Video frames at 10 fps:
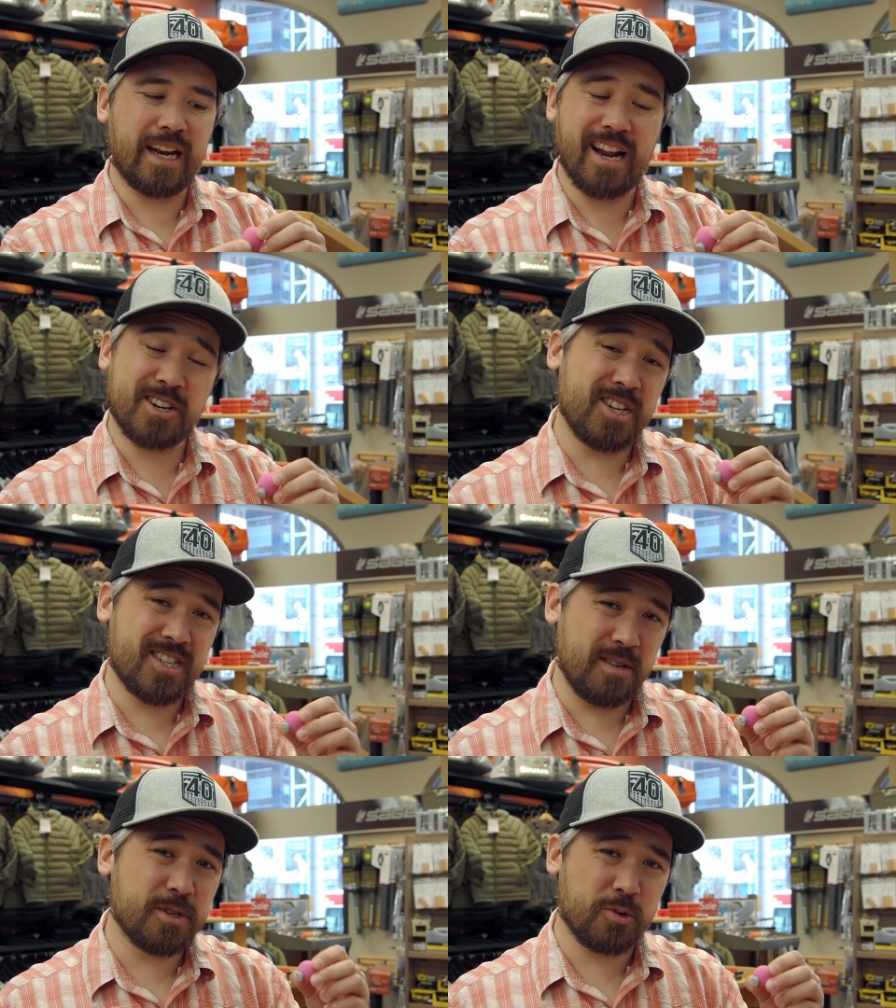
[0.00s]
It actually
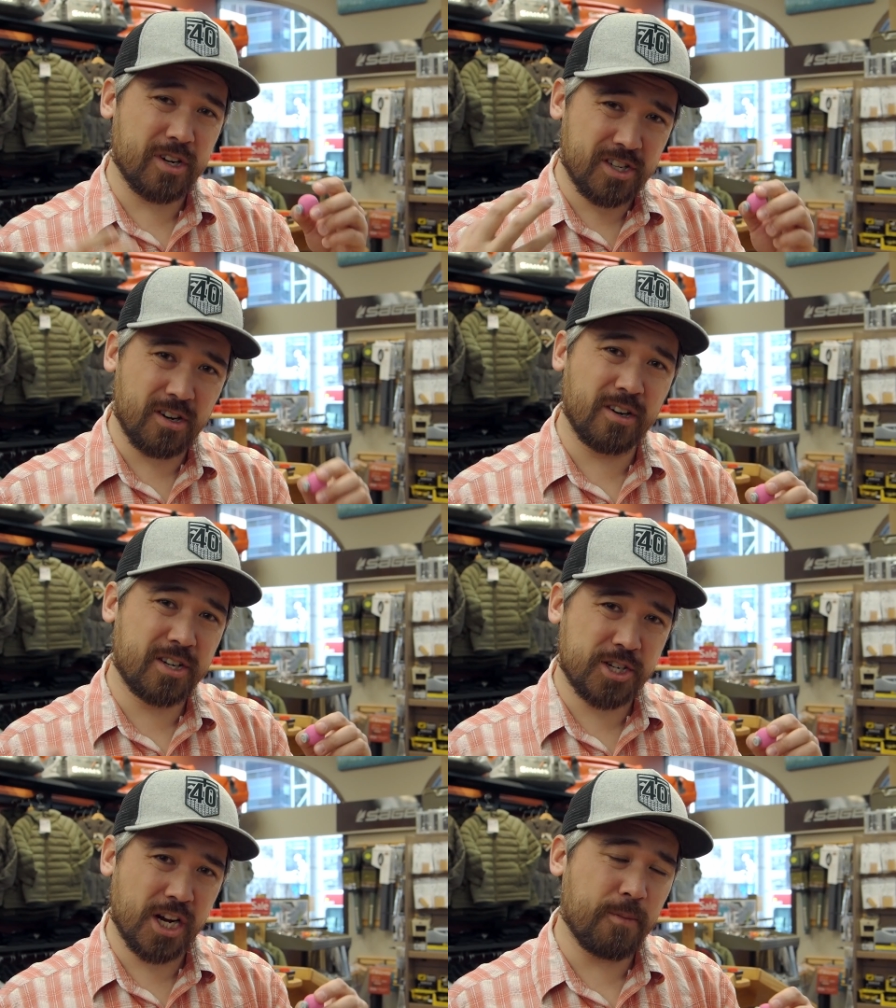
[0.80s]
seems to return
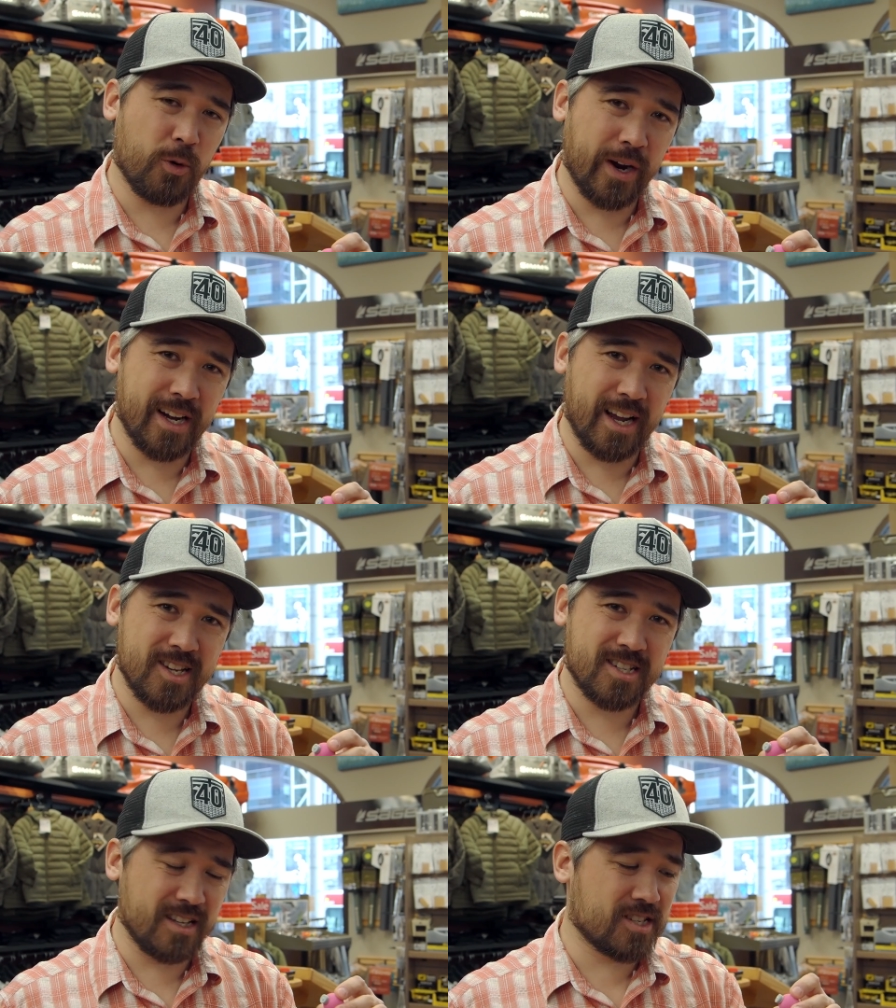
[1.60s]
to shape quite nicely.